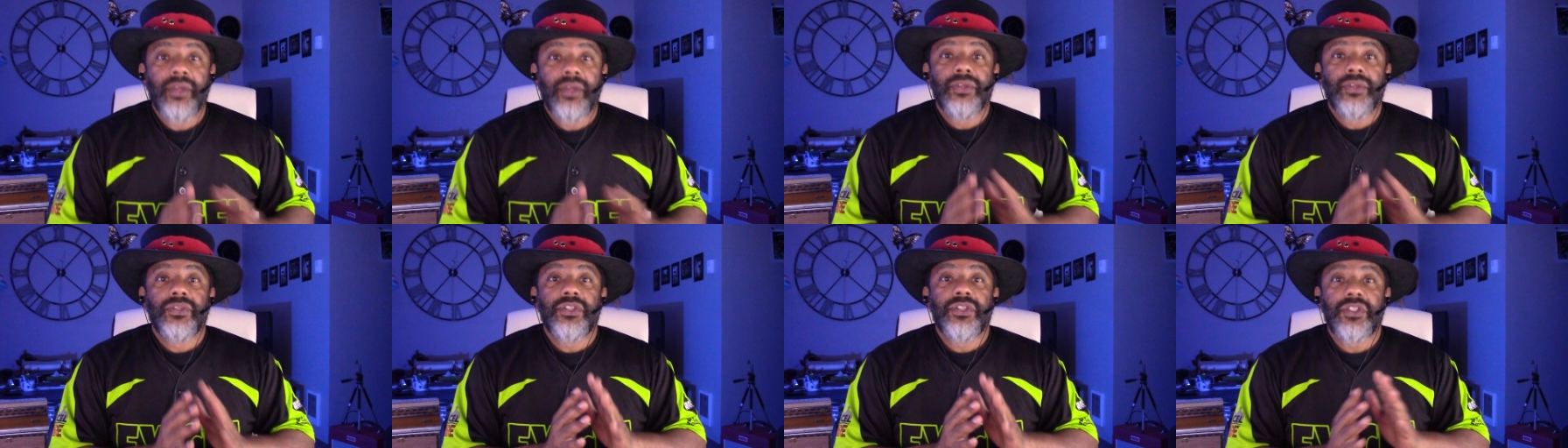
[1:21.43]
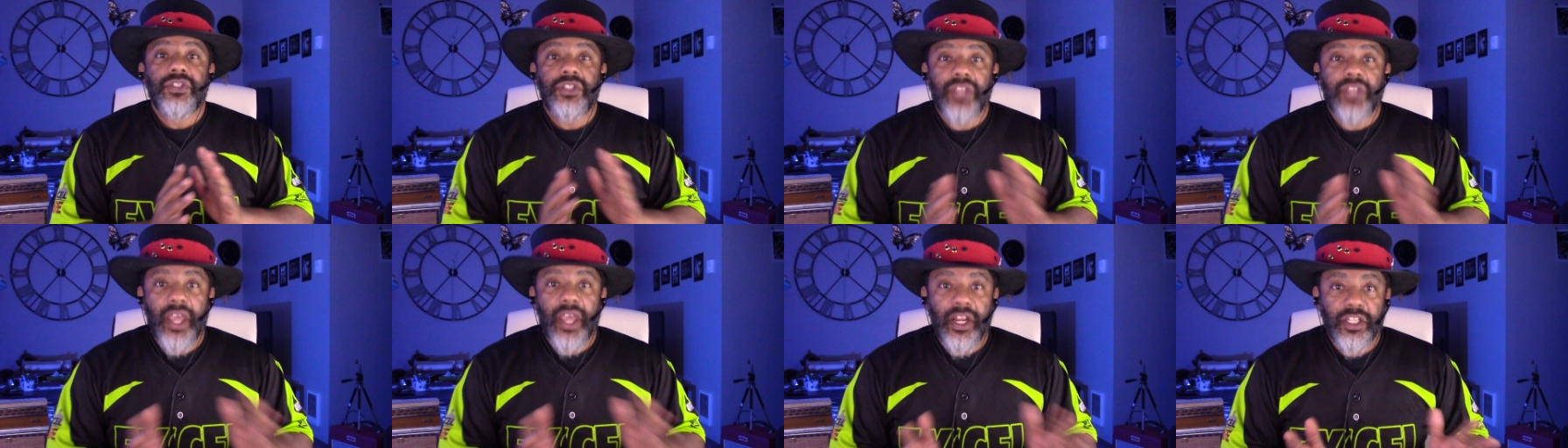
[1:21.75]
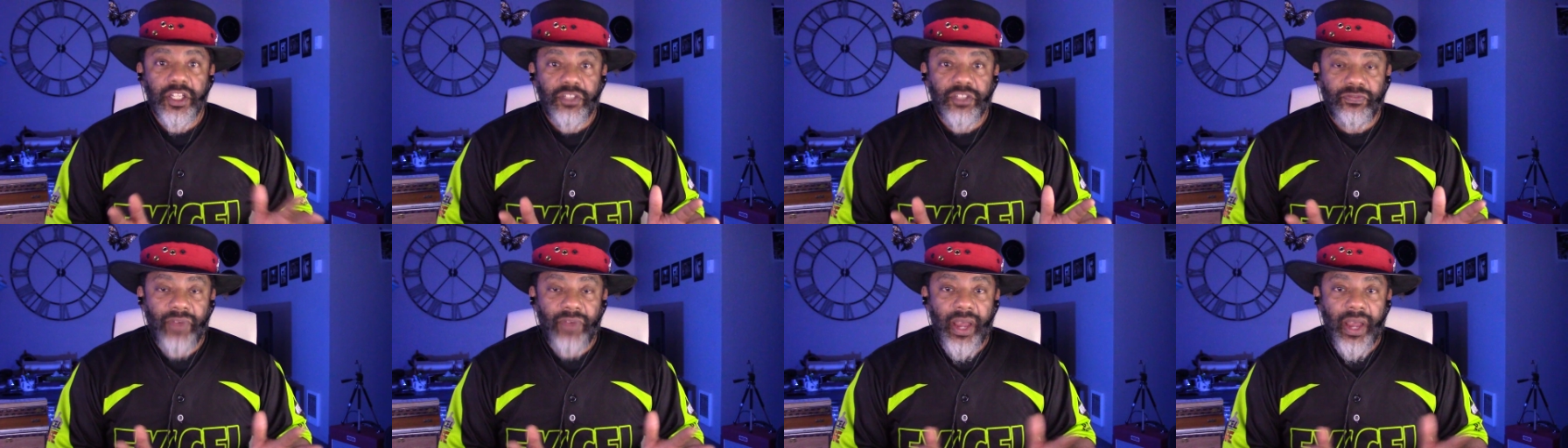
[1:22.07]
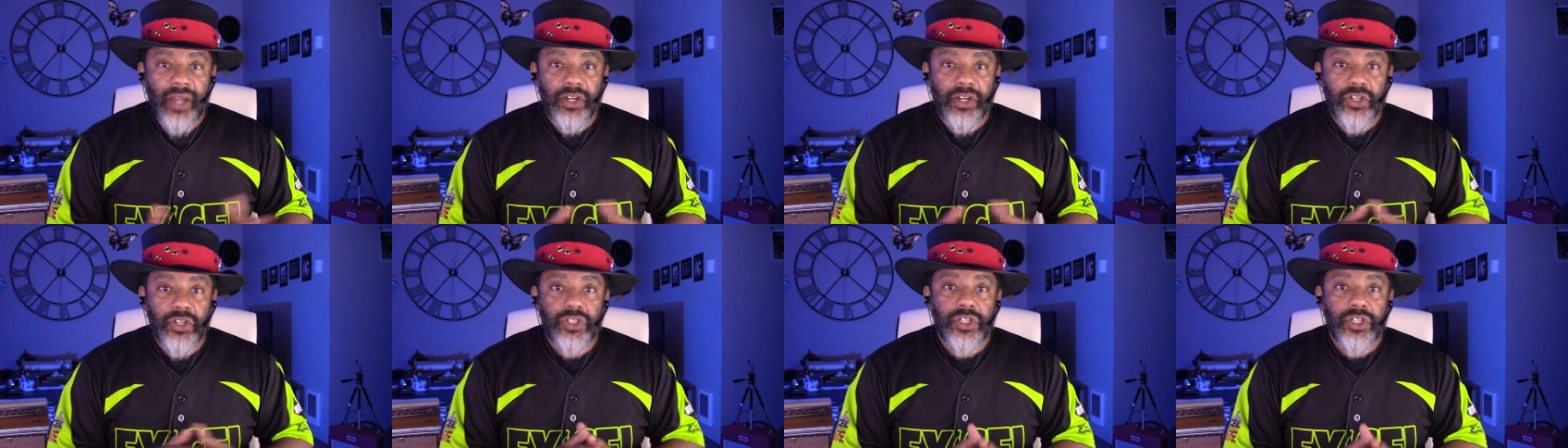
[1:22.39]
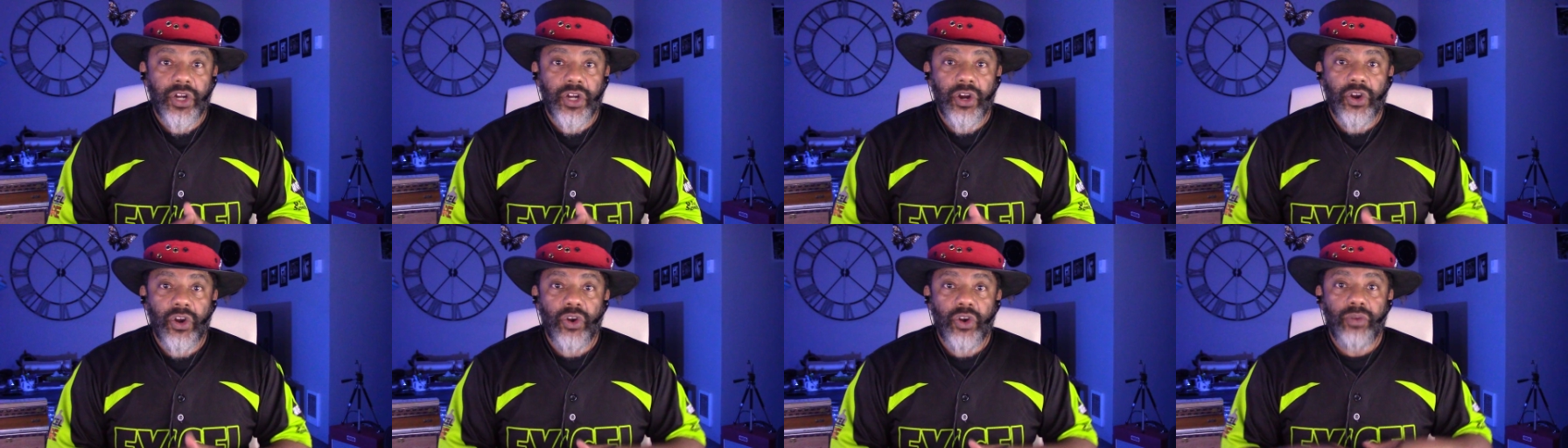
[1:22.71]
satisfied the
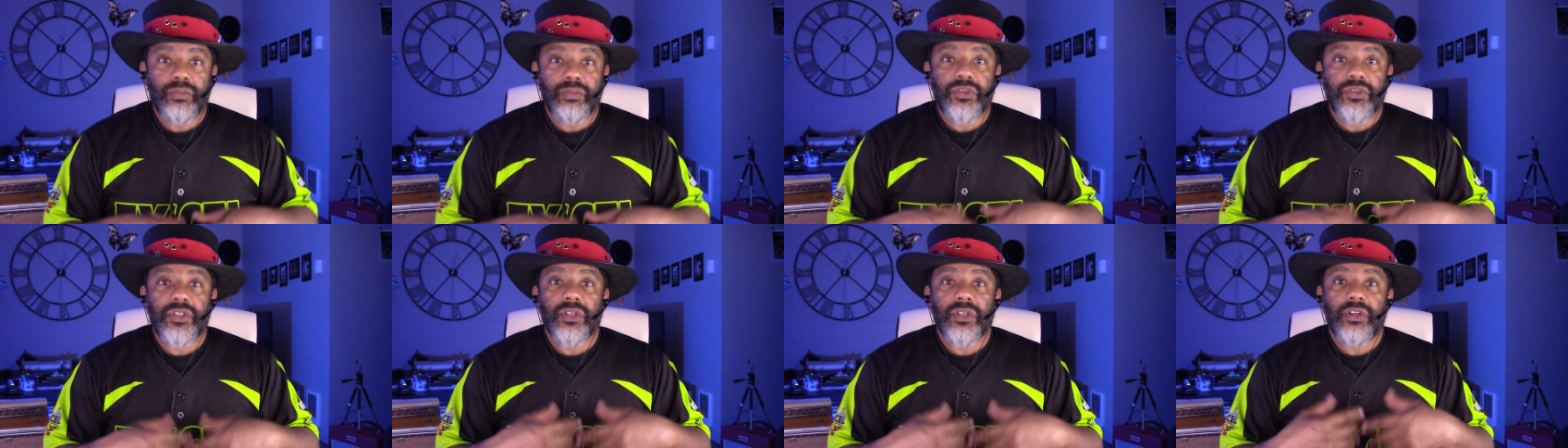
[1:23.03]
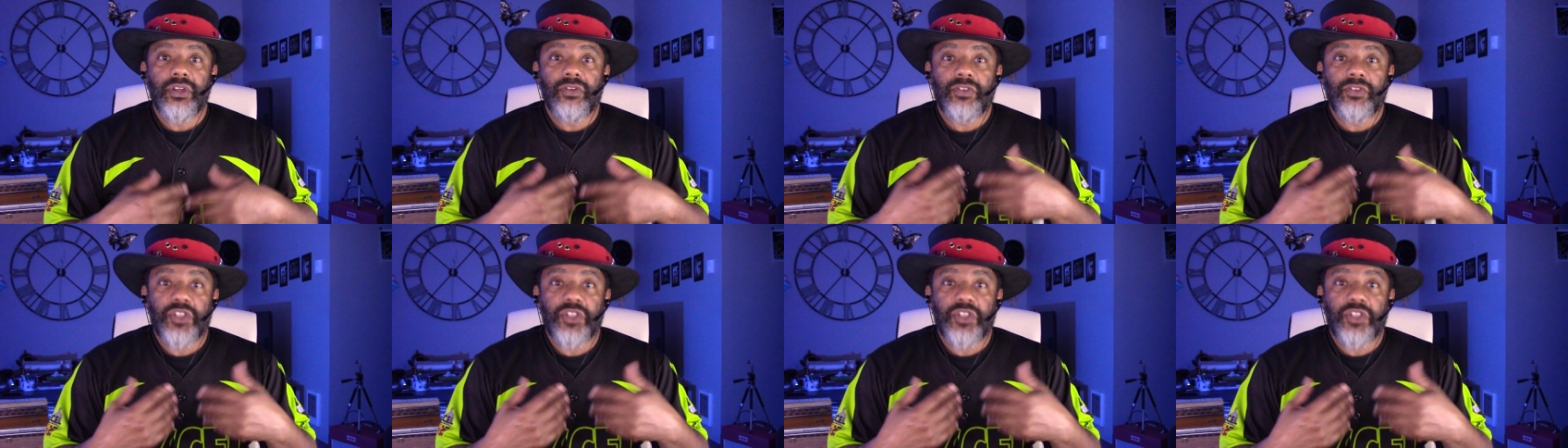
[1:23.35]
terms